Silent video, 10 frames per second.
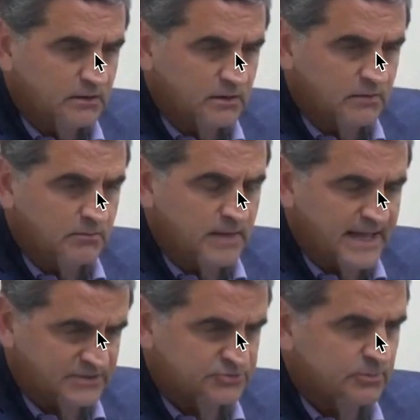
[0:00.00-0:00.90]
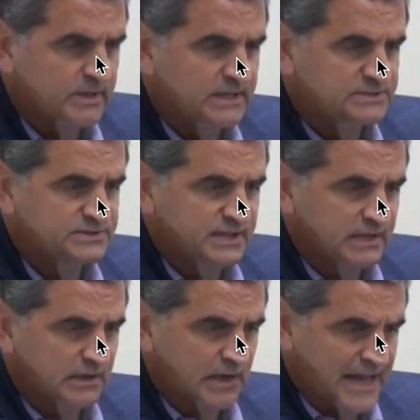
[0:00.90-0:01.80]
um, Commissioner
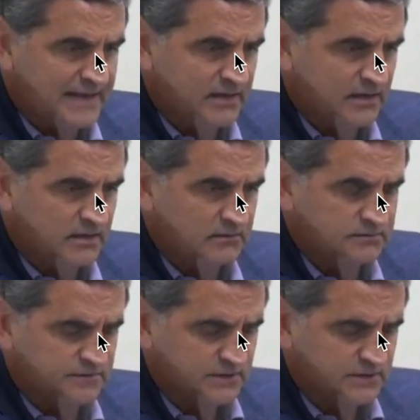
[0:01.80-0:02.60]
Brent Chesney saying he